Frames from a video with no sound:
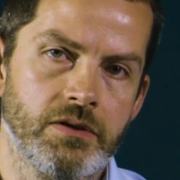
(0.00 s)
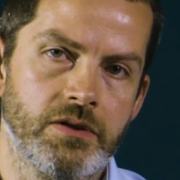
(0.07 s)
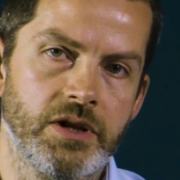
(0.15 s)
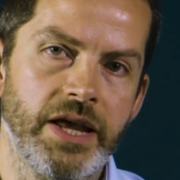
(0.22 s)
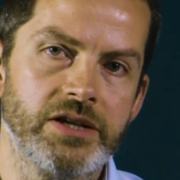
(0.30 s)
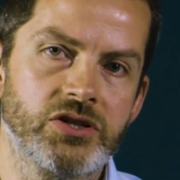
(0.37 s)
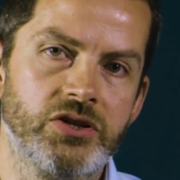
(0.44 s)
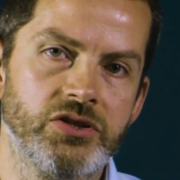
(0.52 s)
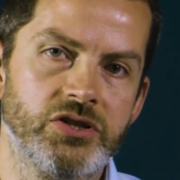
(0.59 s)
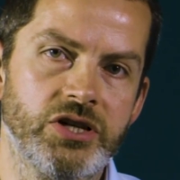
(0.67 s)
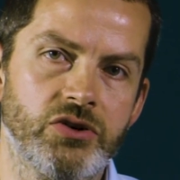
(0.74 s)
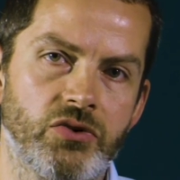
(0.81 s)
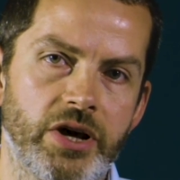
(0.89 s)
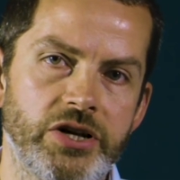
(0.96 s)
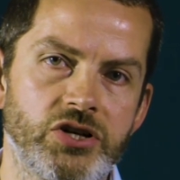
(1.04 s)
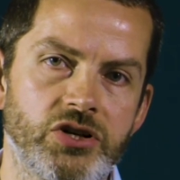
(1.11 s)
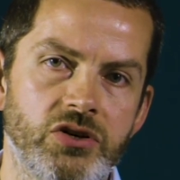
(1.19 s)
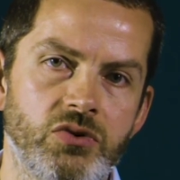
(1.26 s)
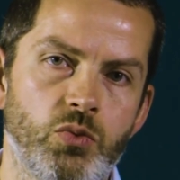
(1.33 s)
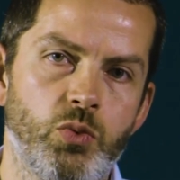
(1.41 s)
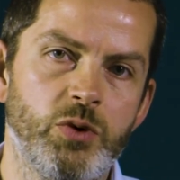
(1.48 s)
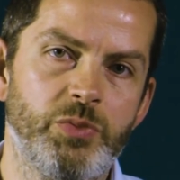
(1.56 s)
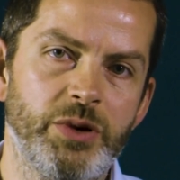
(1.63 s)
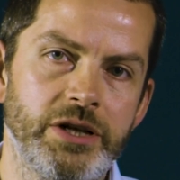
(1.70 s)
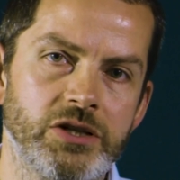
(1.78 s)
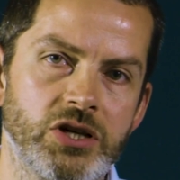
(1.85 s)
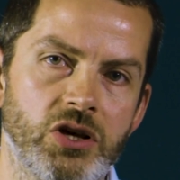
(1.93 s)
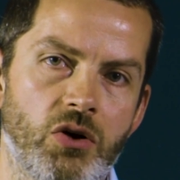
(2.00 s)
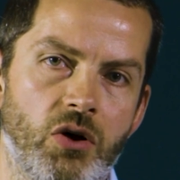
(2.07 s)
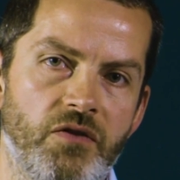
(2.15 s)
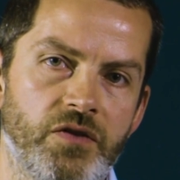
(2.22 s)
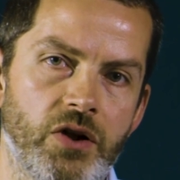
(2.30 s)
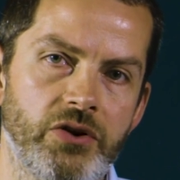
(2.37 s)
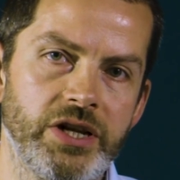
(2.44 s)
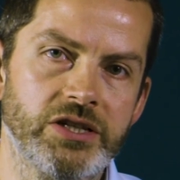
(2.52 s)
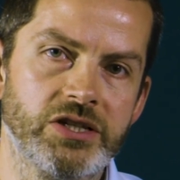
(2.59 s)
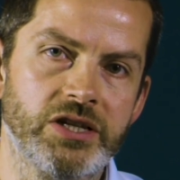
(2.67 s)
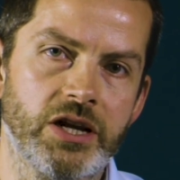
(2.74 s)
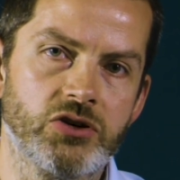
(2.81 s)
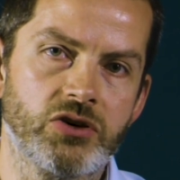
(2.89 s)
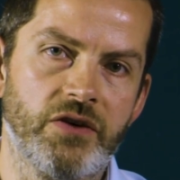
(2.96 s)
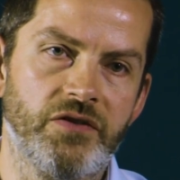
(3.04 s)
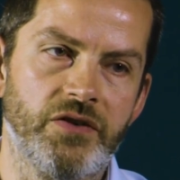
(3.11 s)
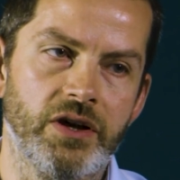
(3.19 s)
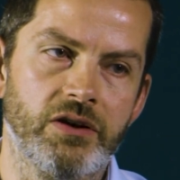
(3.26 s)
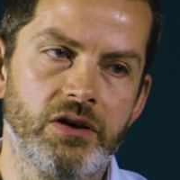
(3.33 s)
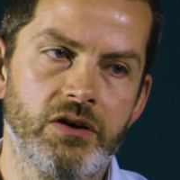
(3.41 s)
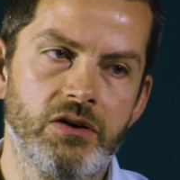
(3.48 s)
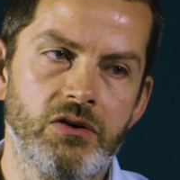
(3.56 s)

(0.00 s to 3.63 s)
The next consideration would be to offload internet traffic